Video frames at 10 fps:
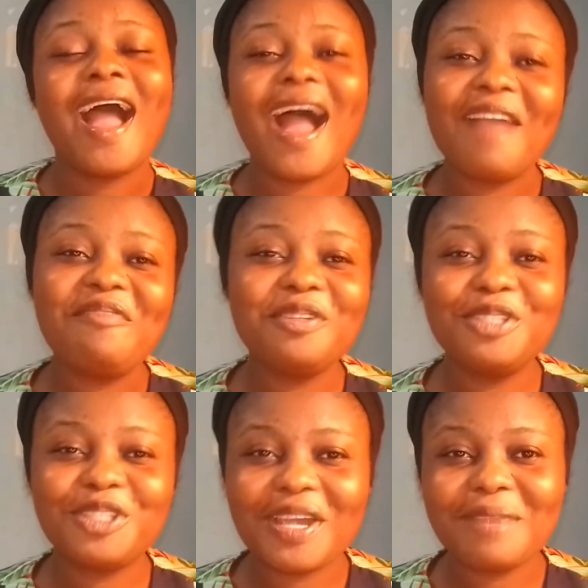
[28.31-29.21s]
Have
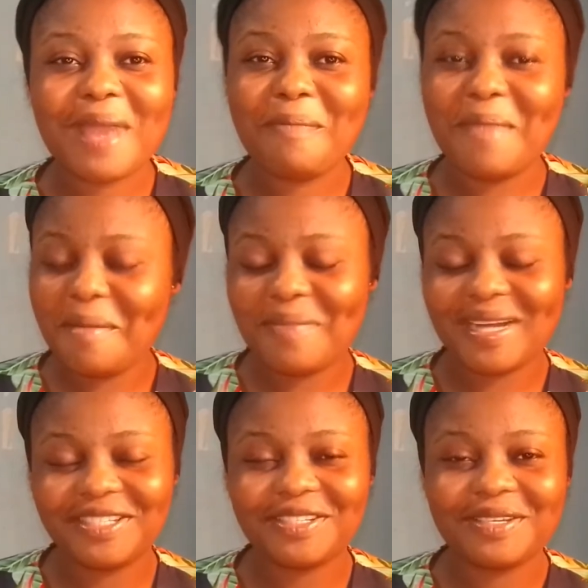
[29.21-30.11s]
you joined my
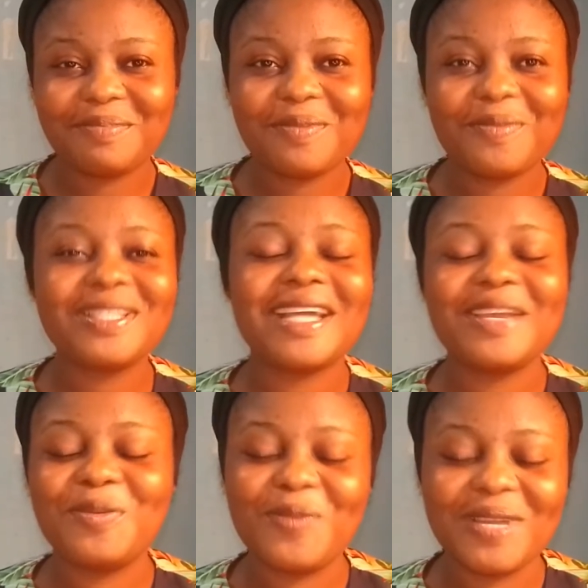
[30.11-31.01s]
membership? What are
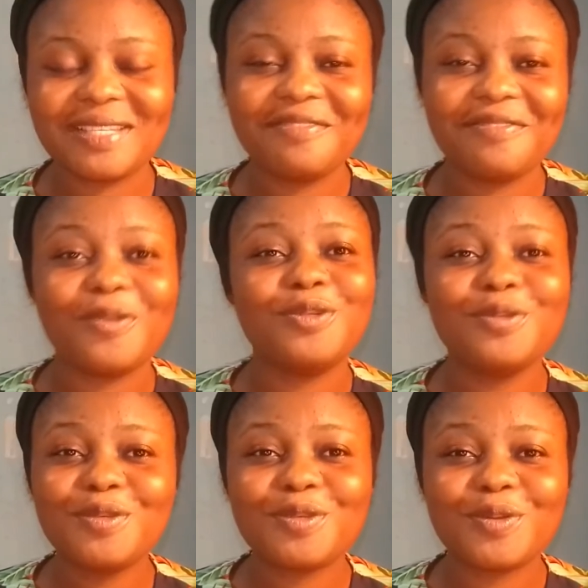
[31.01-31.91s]
you waiting for?
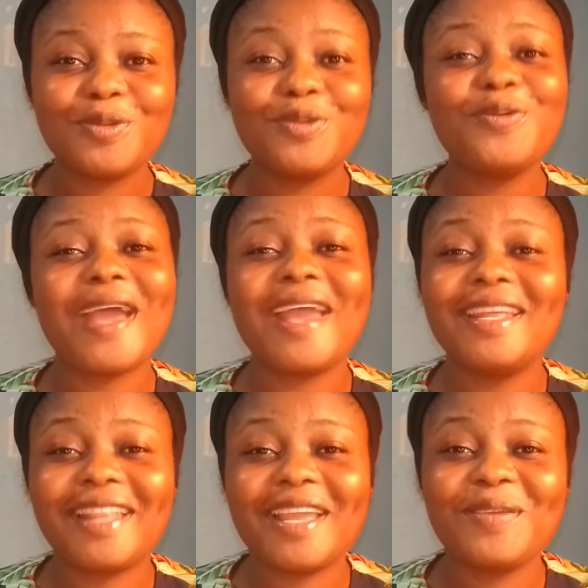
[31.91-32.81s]
Do so, do
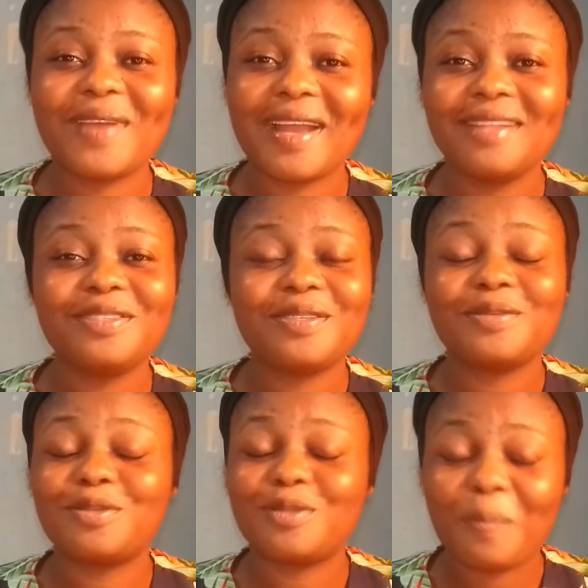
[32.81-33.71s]
anything you can to
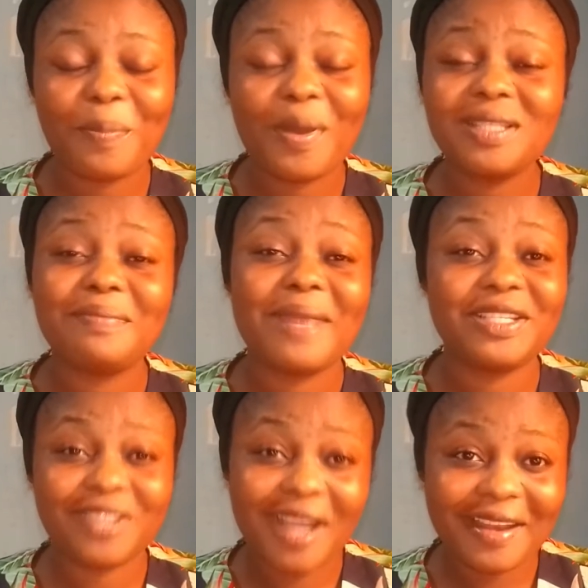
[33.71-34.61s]
support my
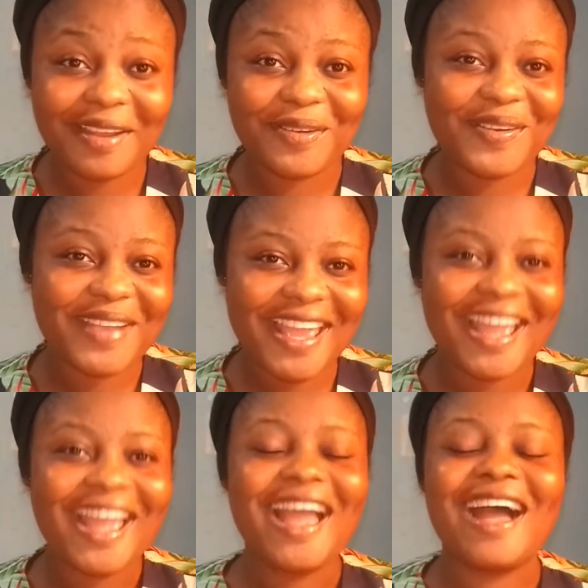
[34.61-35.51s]
channel, okay?